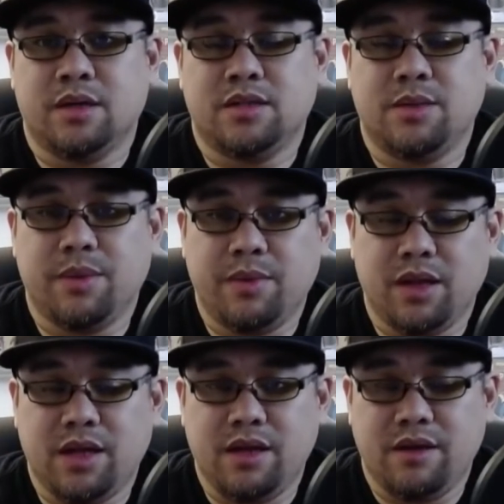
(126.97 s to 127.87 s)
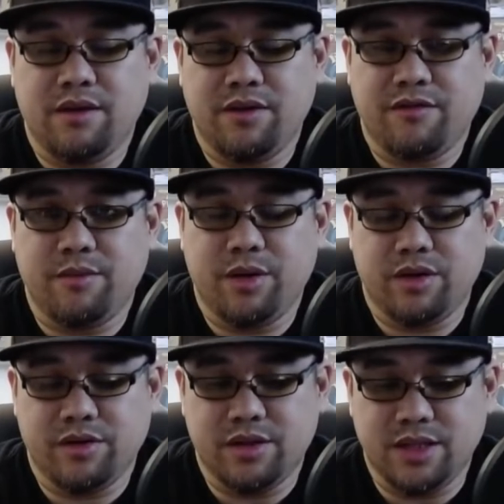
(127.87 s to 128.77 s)
team ability if you're
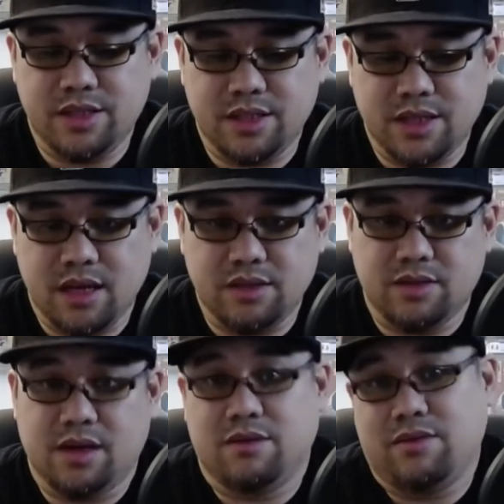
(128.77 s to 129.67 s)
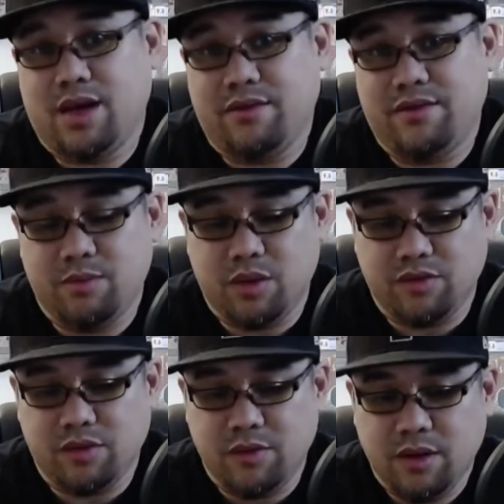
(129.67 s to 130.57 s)
familiar in the DC side. So now we have it in
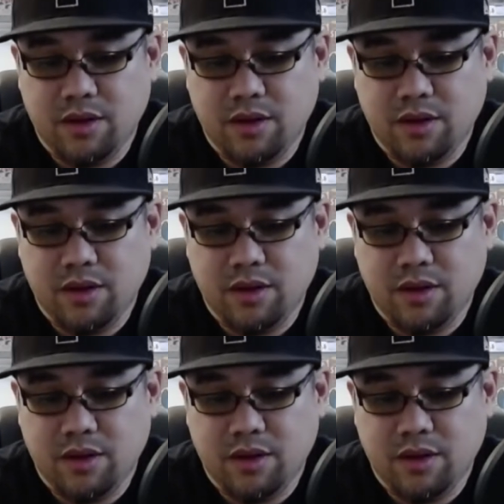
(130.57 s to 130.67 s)
Marvel.